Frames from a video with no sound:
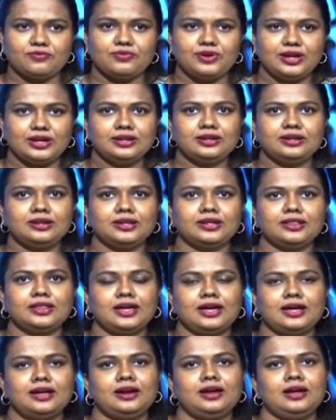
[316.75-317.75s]
when
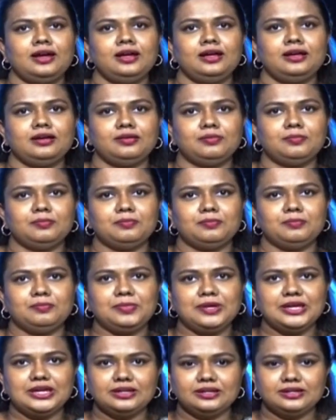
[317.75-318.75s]
there are
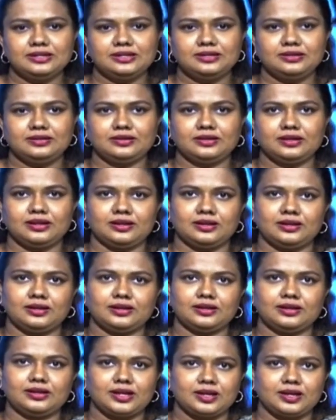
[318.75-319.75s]
bigger
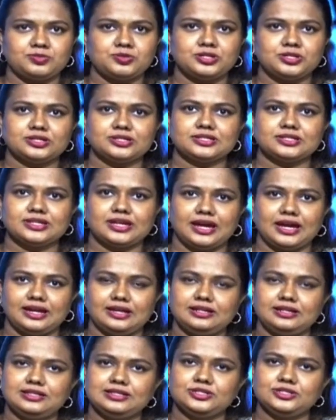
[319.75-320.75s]
corruption
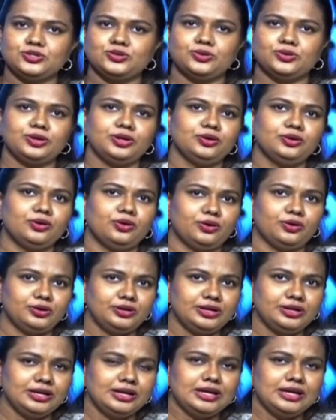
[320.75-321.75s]
scandals going
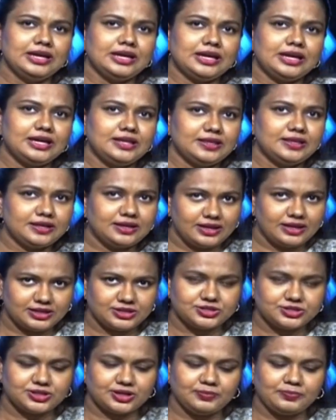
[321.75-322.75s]
on in the
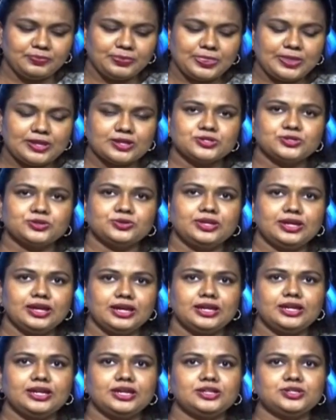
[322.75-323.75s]
country. So
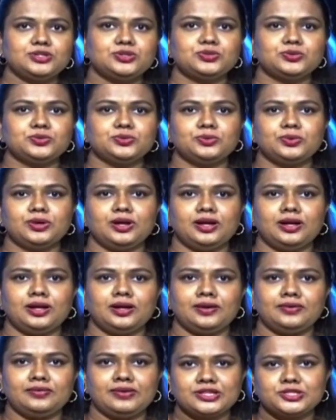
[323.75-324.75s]
they need to
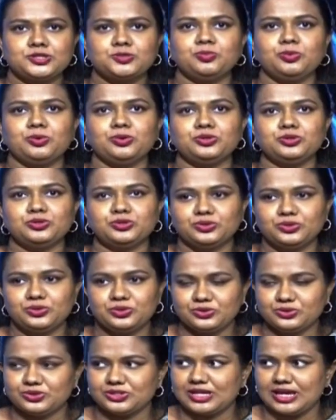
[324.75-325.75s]
respond to
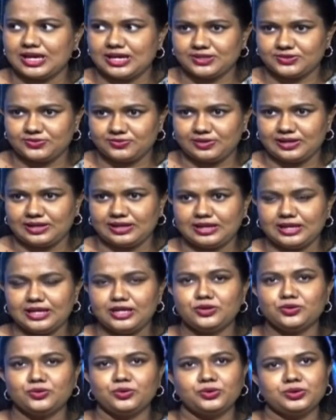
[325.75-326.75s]
those as well.
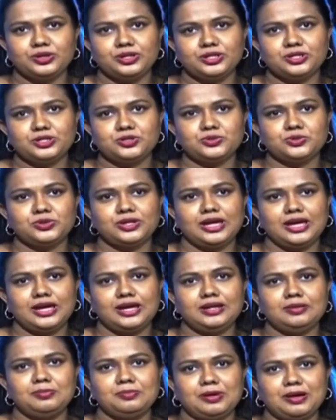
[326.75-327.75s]
In order to
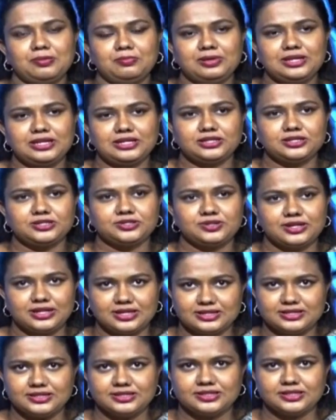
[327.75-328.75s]
gain public
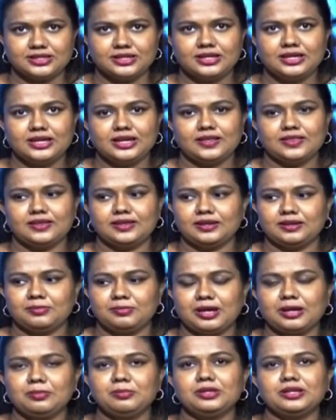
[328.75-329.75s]
trust, the
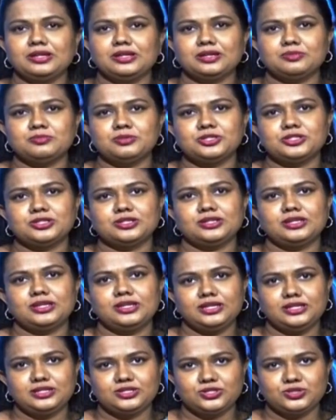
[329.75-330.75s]
bribery commission
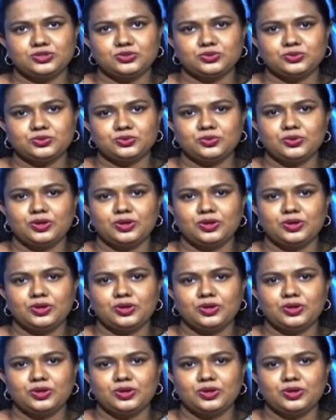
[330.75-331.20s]
needs to